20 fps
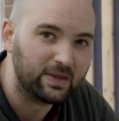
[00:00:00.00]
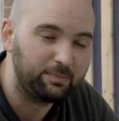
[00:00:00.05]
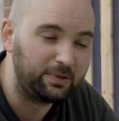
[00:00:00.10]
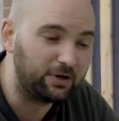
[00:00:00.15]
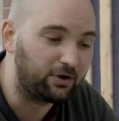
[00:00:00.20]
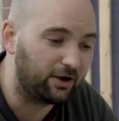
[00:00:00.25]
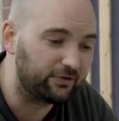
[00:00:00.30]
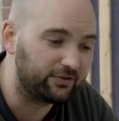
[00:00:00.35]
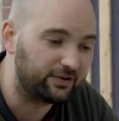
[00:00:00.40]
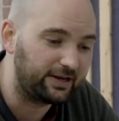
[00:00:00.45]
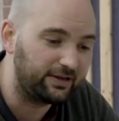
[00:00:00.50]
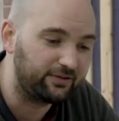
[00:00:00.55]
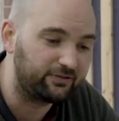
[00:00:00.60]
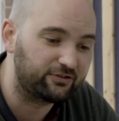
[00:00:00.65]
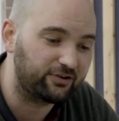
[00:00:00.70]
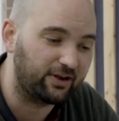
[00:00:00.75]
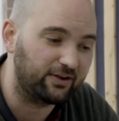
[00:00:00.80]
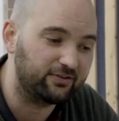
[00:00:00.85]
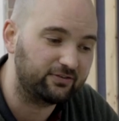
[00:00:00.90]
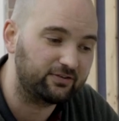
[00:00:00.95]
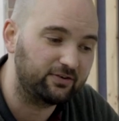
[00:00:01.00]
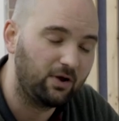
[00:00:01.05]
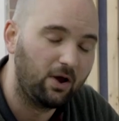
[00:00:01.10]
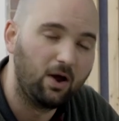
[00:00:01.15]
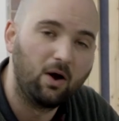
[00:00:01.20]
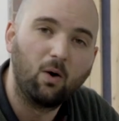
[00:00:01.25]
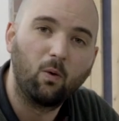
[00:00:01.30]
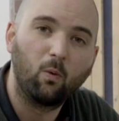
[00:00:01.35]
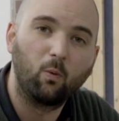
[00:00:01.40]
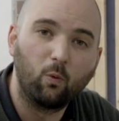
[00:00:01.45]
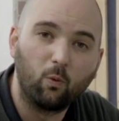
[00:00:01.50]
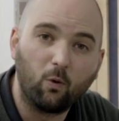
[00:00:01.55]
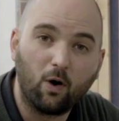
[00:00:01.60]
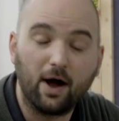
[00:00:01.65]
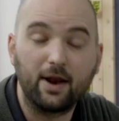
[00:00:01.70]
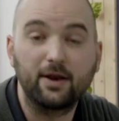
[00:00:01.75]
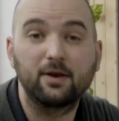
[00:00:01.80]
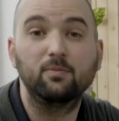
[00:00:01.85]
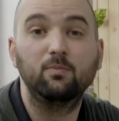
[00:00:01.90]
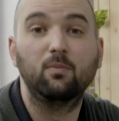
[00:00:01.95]
because it is just
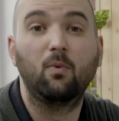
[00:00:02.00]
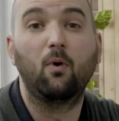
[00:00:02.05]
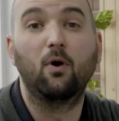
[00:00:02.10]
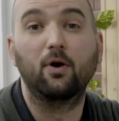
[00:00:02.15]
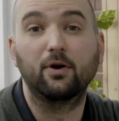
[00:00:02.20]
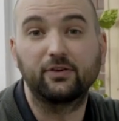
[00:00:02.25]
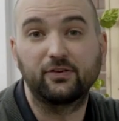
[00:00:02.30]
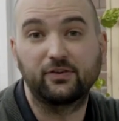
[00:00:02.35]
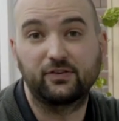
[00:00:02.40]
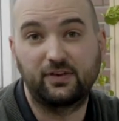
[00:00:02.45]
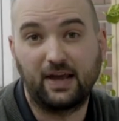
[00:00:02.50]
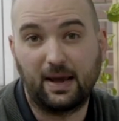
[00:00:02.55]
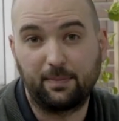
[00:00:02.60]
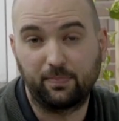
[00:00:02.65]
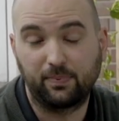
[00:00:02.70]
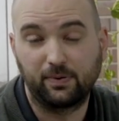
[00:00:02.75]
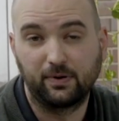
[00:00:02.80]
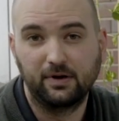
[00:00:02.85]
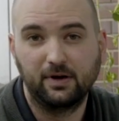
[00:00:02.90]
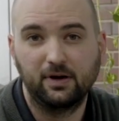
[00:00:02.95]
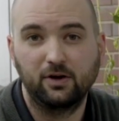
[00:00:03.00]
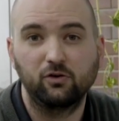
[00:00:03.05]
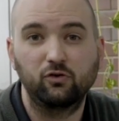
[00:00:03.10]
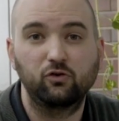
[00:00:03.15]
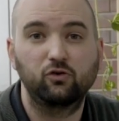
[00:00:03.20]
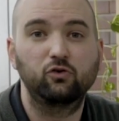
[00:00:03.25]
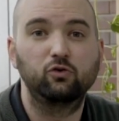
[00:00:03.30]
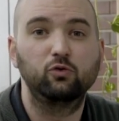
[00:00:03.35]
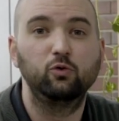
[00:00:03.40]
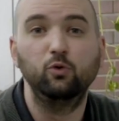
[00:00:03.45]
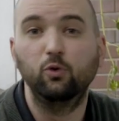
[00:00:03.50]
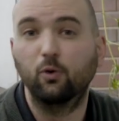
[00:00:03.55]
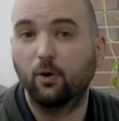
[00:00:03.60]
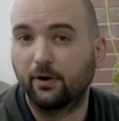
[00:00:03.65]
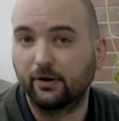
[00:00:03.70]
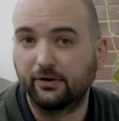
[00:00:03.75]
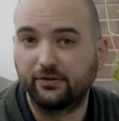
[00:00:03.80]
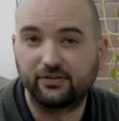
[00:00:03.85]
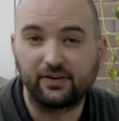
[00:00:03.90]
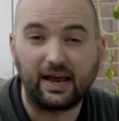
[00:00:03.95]
one more step
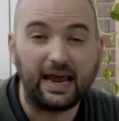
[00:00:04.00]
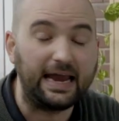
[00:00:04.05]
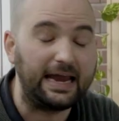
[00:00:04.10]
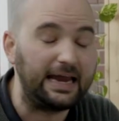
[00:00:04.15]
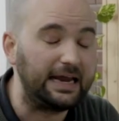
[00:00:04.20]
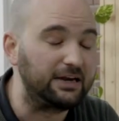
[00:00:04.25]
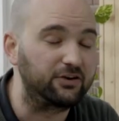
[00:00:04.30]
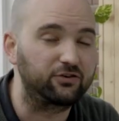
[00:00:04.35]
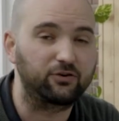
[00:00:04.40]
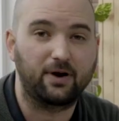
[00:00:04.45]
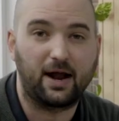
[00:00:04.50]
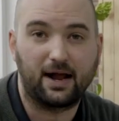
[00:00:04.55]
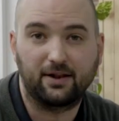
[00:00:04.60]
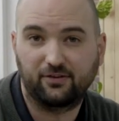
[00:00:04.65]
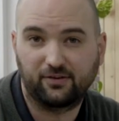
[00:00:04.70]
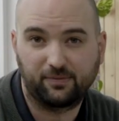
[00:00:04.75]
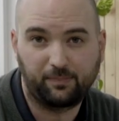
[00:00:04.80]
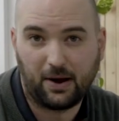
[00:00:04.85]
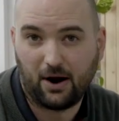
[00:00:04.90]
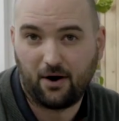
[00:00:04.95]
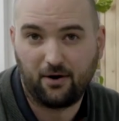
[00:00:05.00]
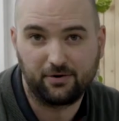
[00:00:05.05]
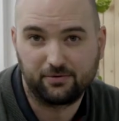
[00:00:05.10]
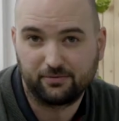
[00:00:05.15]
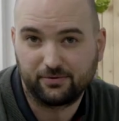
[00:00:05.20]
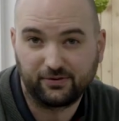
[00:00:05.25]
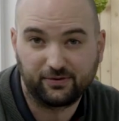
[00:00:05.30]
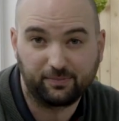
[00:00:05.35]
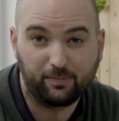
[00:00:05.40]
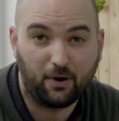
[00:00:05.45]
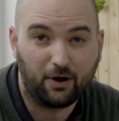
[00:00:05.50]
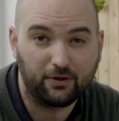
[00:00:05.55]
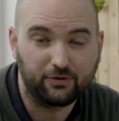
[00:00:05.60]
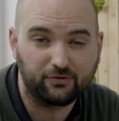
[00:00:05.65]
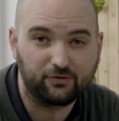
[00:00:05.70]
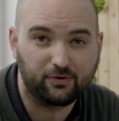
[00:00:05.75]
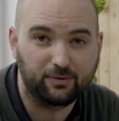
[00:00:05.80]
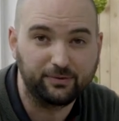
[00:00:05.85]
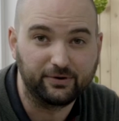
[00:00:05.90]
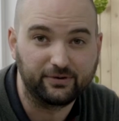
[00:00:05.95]
towards a transparent
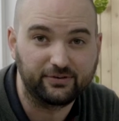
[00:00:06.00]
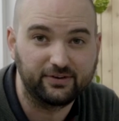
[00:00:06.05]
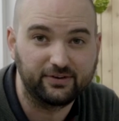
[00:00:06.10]
response from your